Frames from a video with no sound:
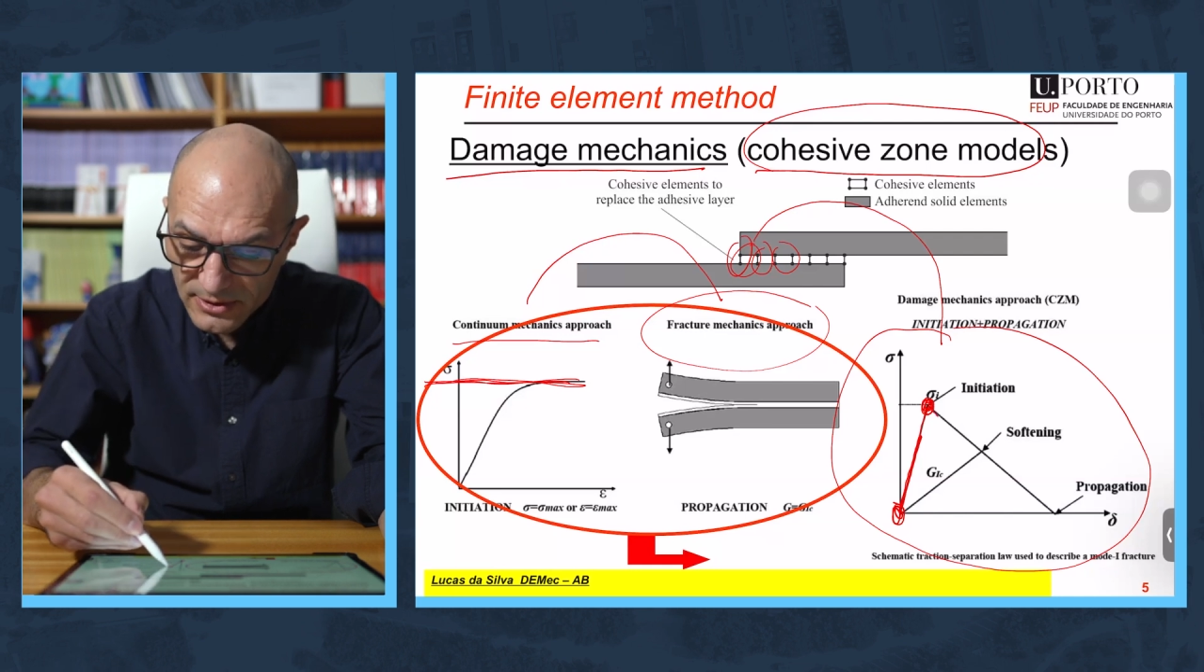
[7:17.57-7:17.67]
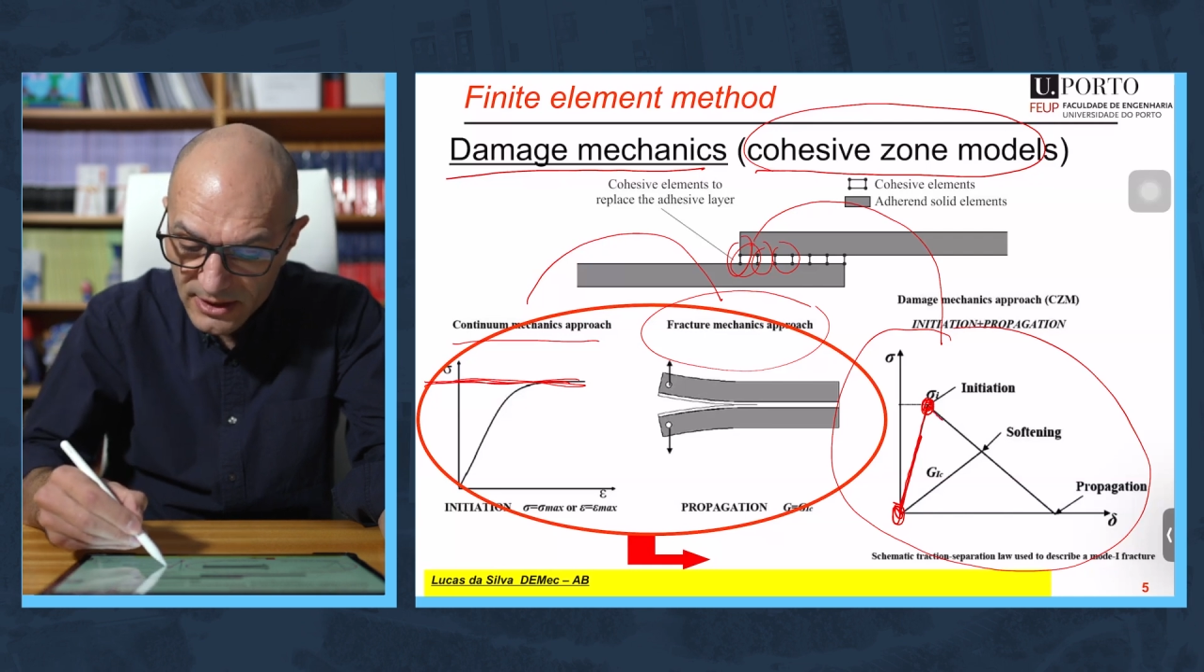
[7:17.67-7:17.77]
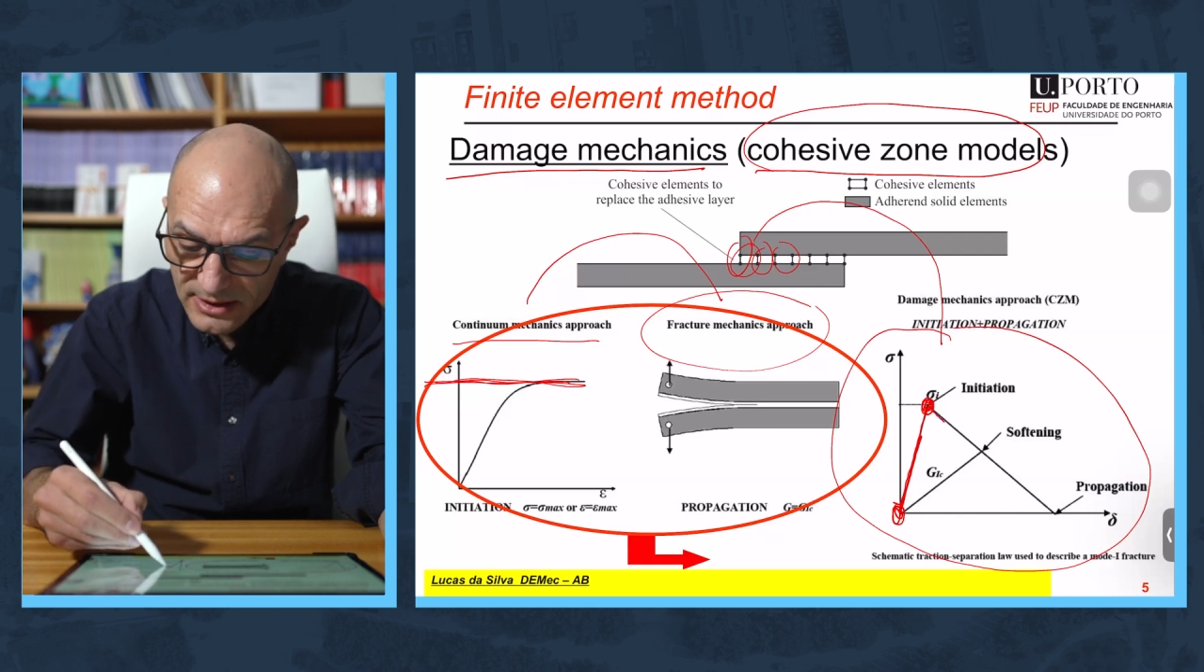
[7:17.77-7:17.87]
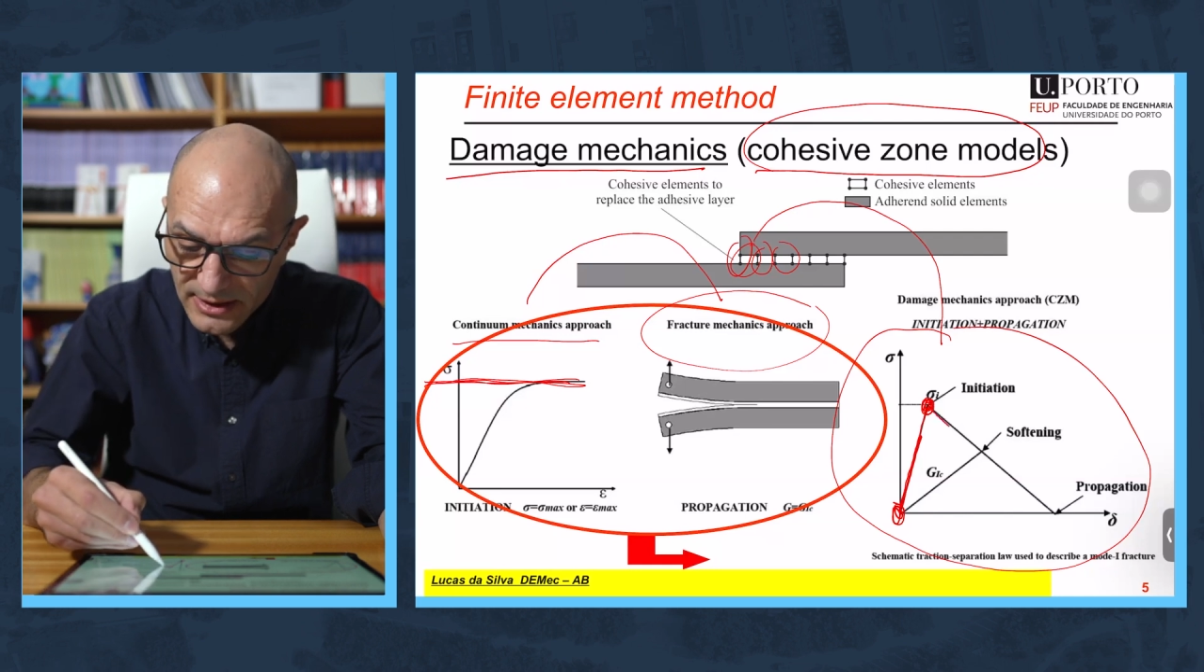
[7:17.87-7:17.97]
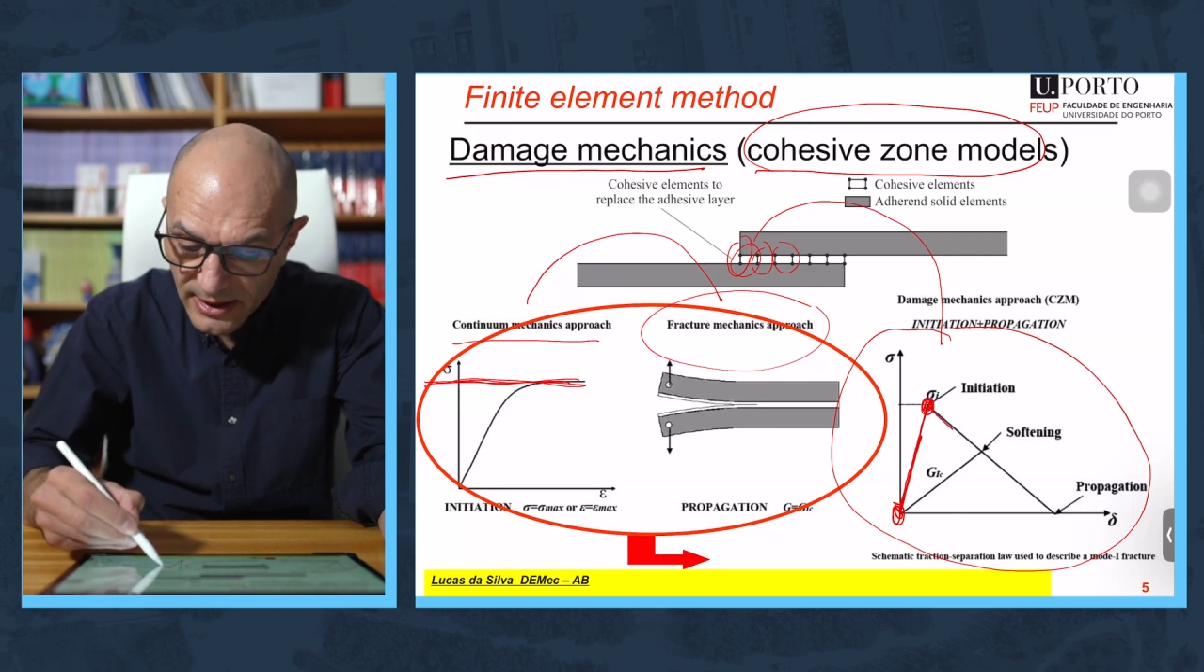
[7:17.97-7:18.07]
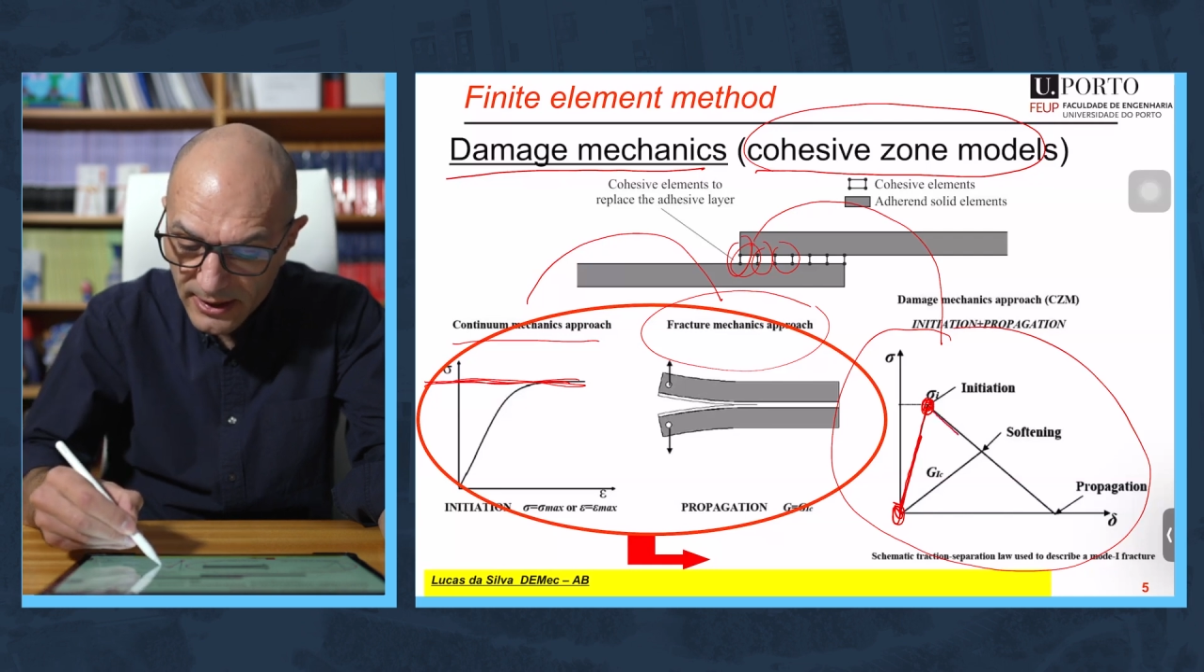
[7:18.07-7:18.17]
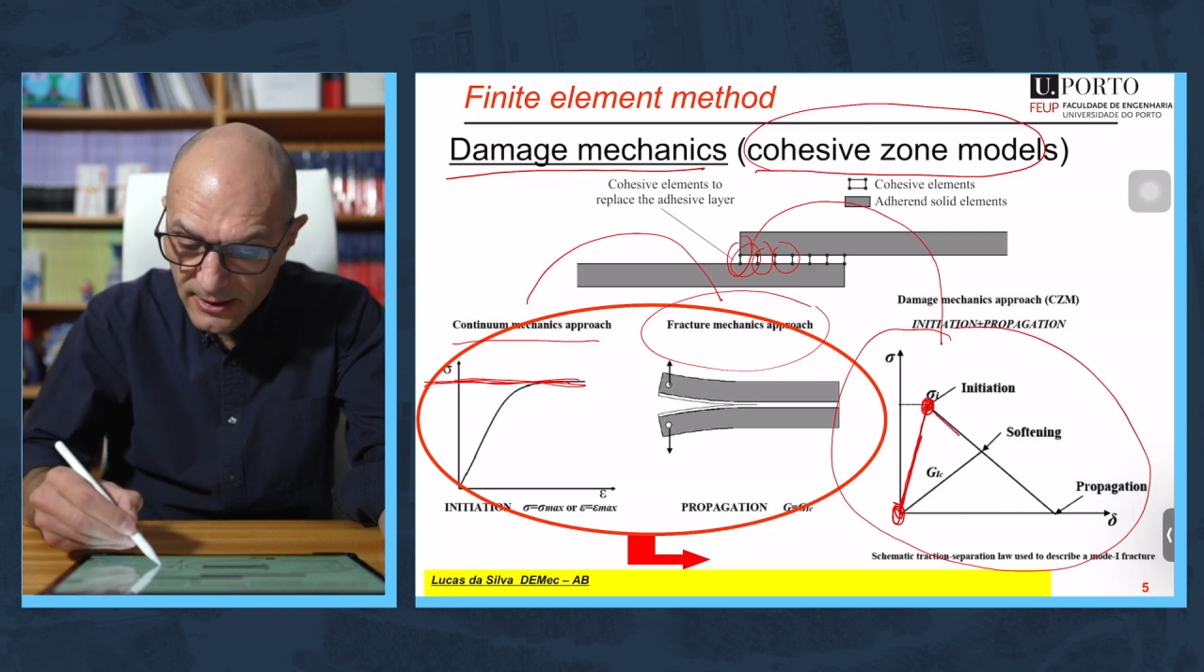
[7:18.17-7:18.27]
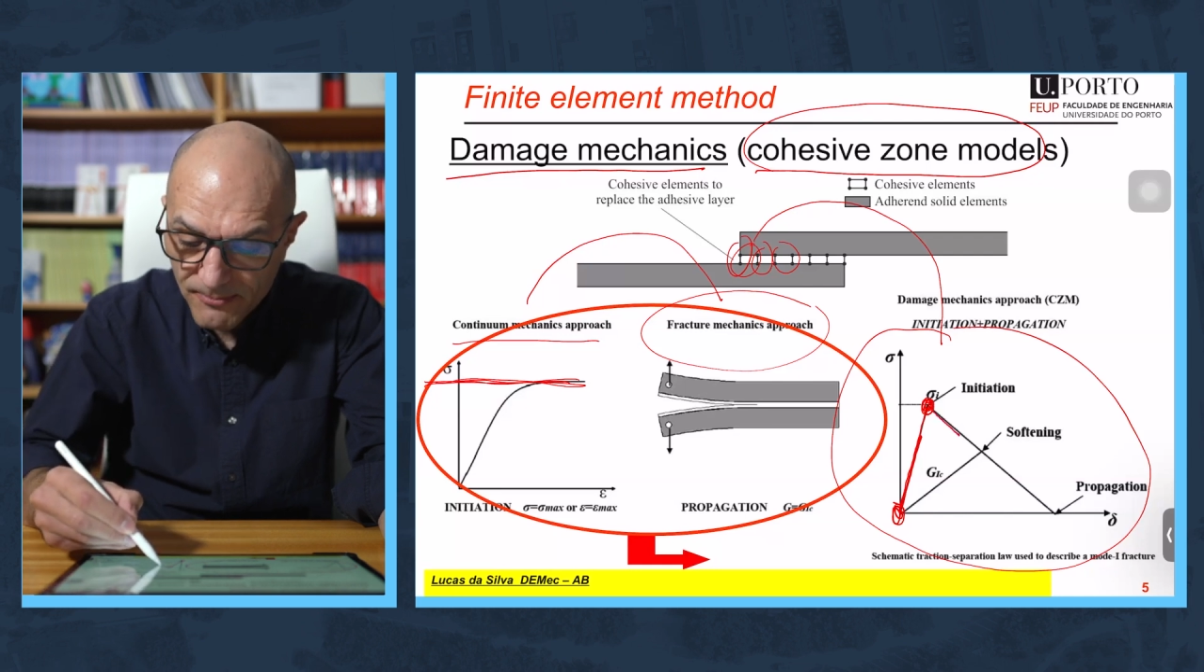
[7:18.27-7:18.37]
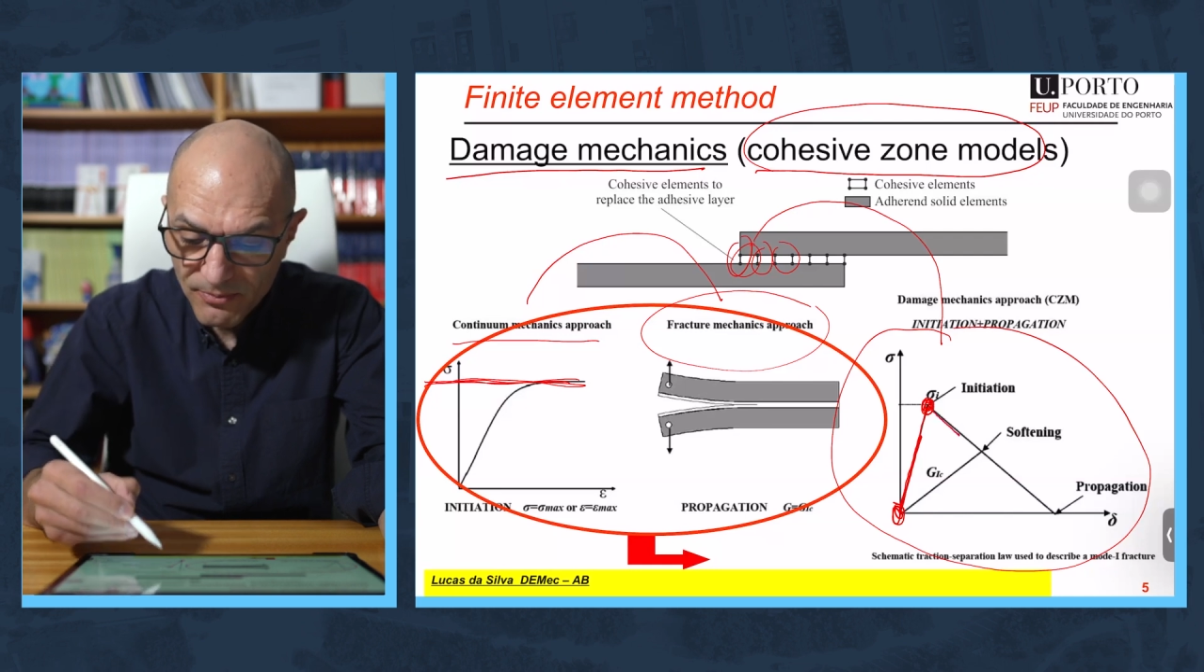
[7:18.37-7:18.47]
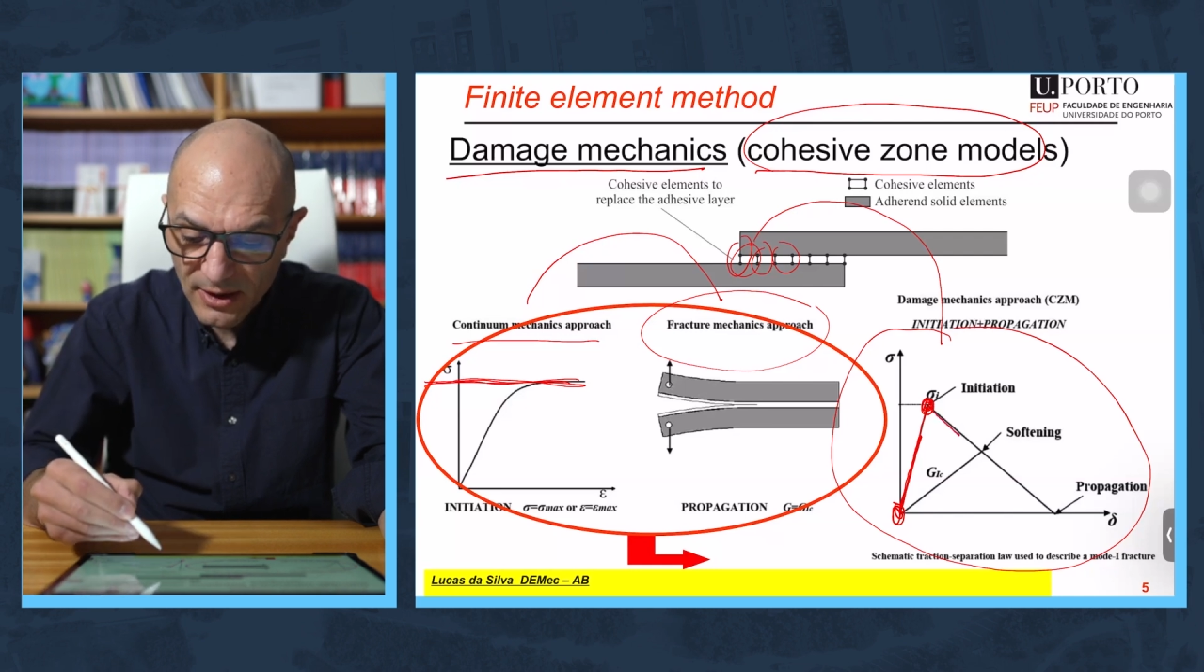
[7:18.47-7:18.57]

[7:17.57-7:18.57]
this line.